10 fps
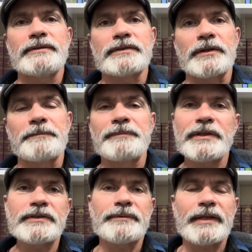So
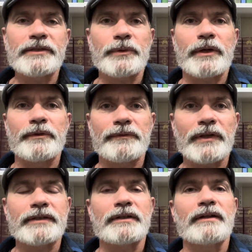here's some things we can
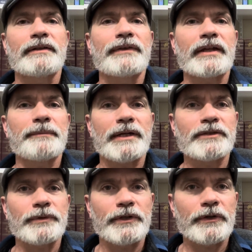reflect on and think about
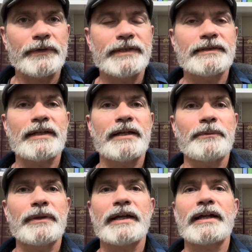as we do our reading today.
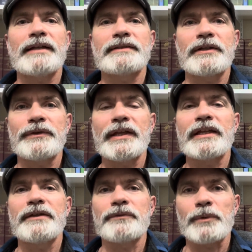With that, guys, I do
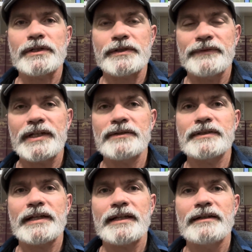thank you for watching the video
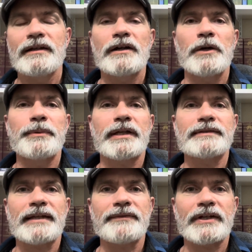today. Hope you
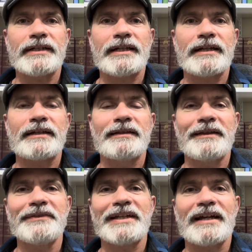guys have a great day.
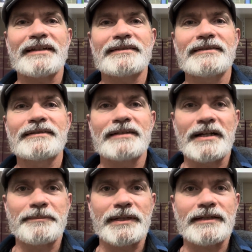Love you guys.
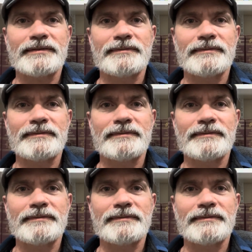God bless.